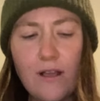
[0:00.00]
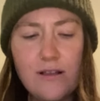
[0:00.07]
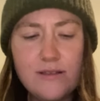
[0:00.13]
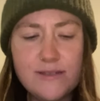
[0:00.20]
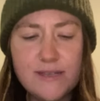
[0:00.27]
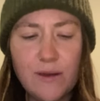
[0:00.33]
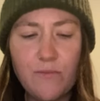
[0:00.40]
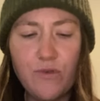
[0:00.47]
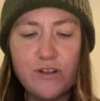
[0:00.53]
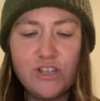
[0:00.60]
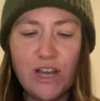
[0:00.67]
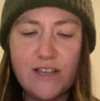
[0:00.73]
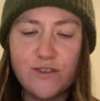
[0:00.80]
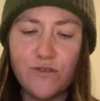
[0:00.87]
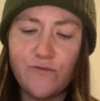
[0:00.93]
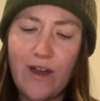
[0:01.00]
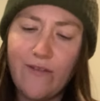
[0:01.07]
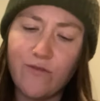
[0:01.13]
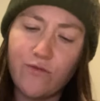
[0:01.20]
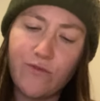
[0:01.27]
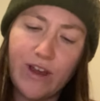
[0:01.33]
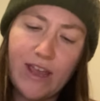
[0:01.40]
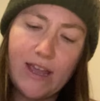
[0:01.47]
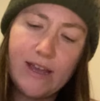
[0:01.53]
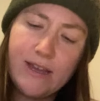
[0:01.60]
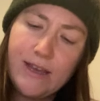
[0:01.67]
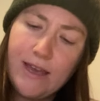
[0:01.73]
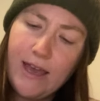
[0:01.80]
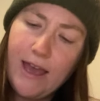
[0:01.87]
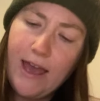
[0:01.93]
some projects on Ravelry,
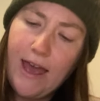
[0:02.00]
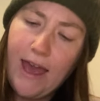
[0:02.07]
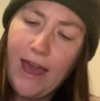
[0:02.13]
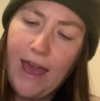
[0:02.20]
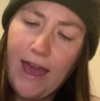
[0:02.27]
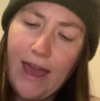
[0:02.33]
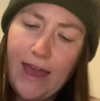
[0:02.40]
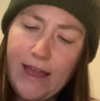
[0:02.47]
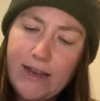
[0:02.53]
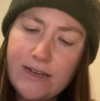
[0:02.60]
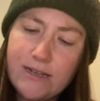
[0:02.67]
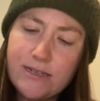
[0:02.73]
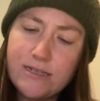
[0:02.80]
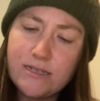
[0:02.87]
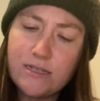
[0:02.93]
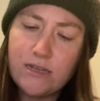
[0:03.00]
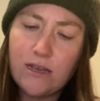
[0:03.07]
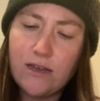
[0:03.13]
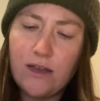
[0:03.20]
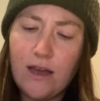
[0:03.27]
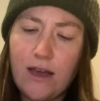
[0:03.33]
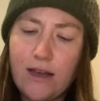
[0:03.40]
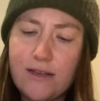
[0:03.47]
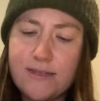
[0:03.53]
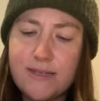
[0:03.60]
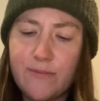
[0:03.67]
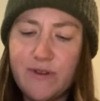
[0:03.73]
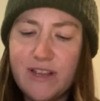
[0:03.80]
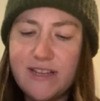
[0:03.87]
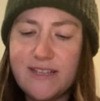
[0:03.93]
and
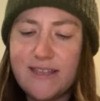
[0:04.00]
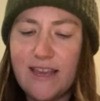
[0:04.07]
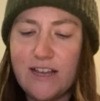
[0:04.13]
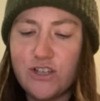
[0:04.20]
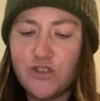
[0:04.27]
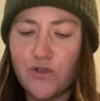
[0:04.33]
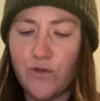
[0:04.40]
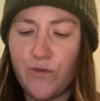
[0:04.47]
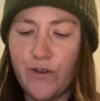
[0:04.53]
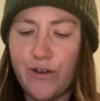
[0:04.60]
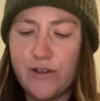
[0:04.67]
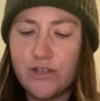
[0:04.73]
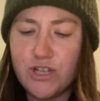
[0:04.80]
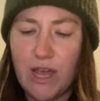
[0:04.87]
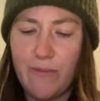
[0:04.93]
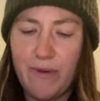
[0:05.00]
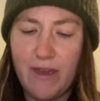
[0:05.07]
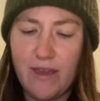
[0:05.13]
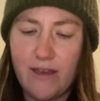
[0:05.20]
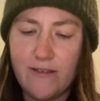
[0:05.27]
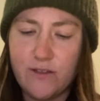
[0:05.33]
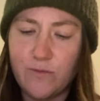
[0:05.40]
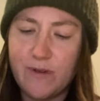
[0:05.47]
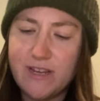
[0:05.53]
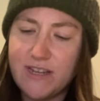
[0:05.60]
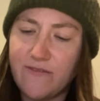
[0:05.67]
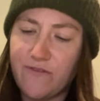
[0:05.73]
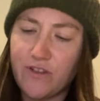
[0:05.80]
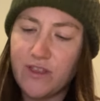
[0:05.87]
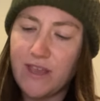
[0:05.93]
somebody did their short row shaping a little bit
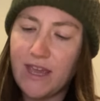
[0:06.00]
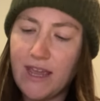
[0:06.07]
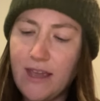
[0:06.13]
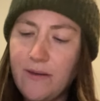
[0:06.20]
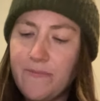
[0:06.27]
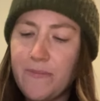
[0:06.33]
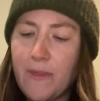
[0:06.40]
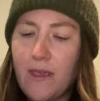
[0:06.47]
differently,